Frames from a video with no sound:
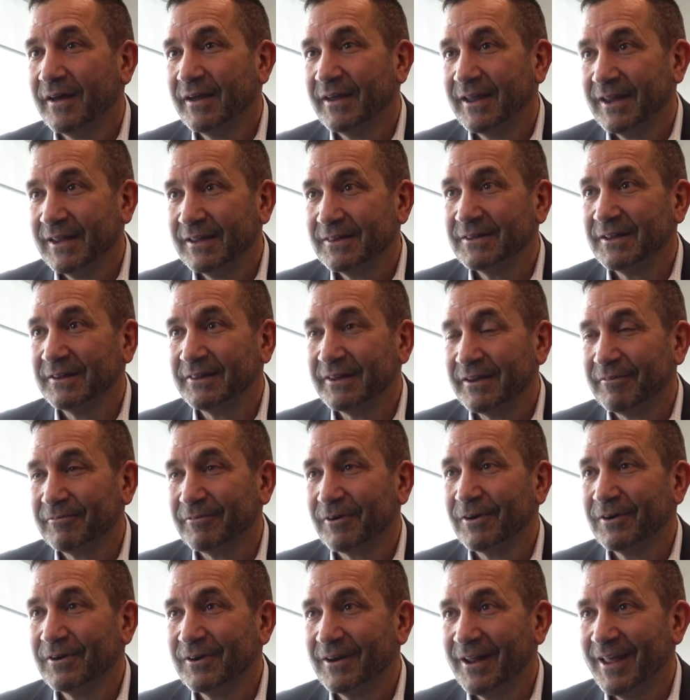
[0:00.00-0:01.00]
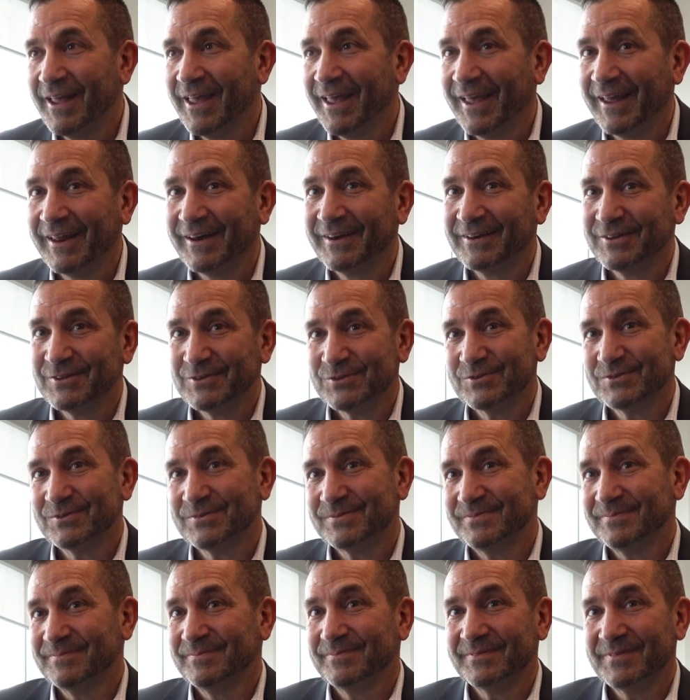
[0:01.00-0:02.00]
in the liver and is
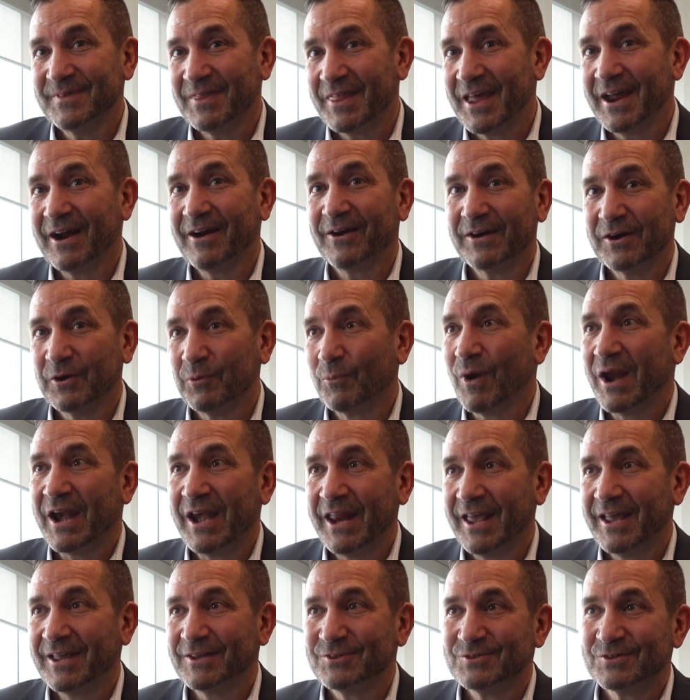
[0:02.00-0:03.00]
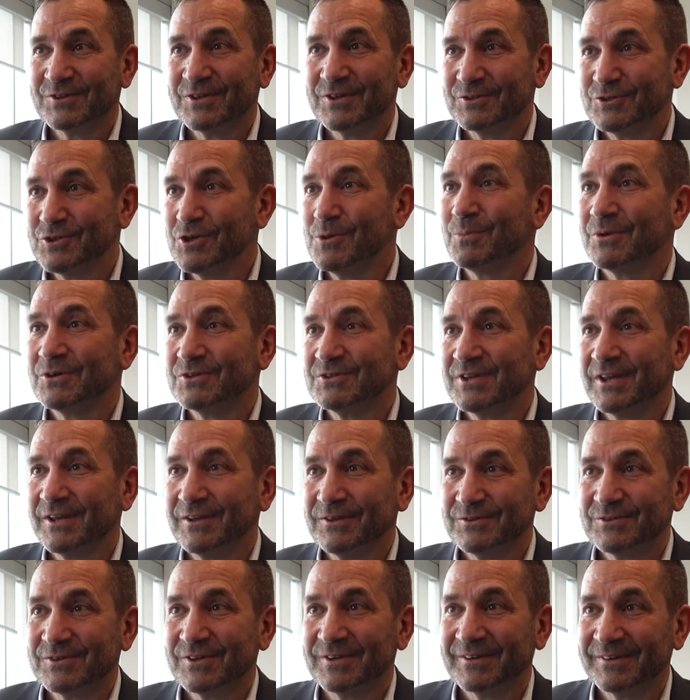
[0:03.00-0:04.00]
there and irradiates the tumor
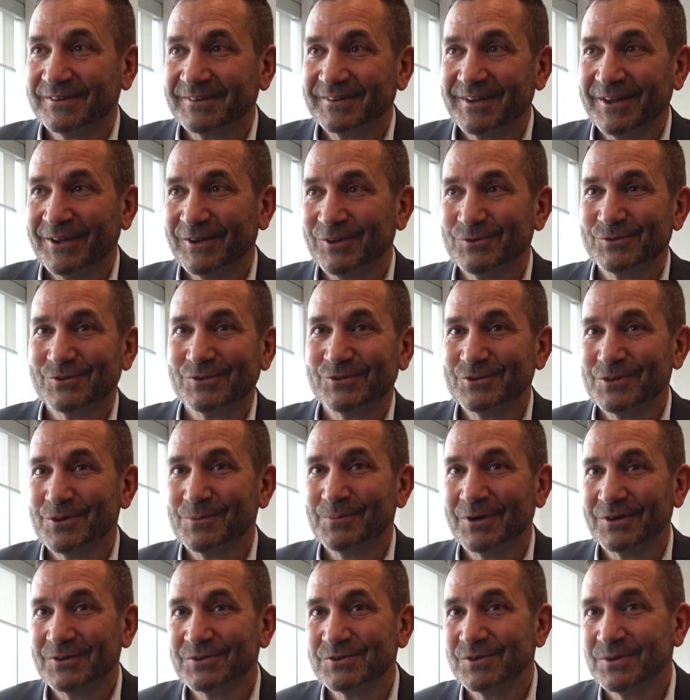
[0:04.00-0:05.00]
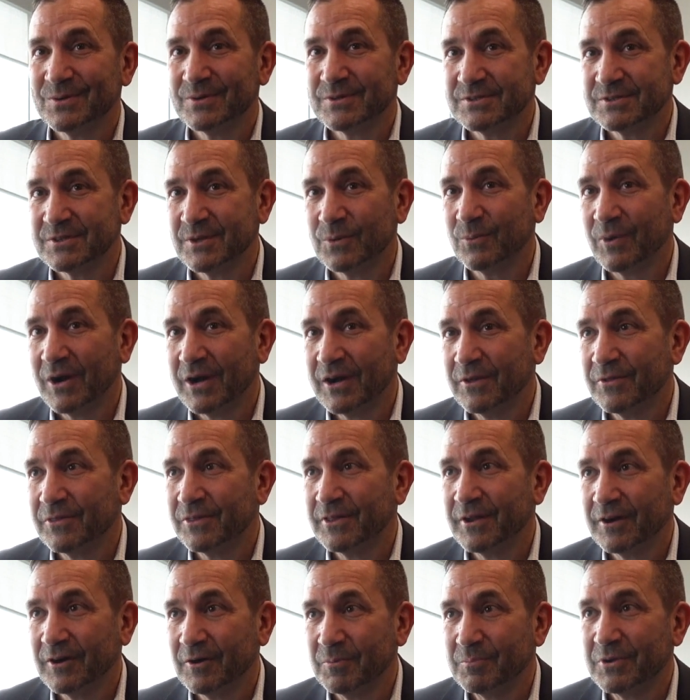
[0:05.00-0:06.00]
cells and kills the tumor. So it's a
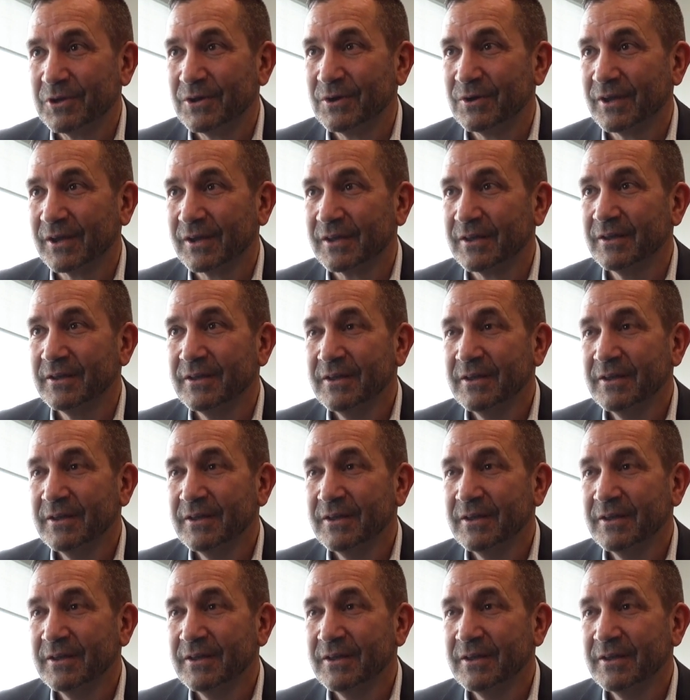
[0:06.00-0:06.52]
radiotherapeutic.